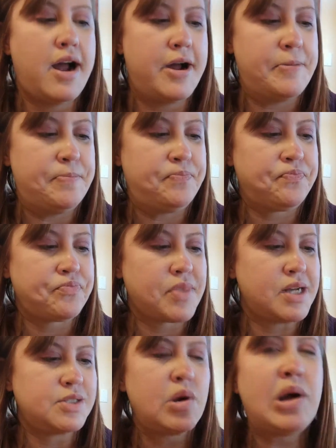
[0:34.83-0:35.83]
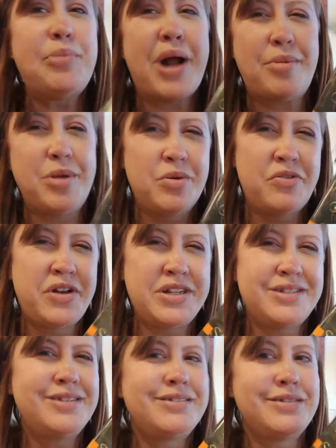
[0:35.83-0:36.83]
Um, so I probably will
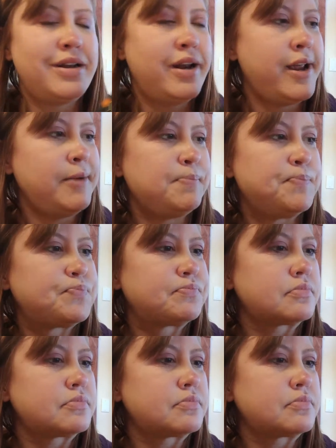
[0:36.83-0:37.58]
finish this tonight.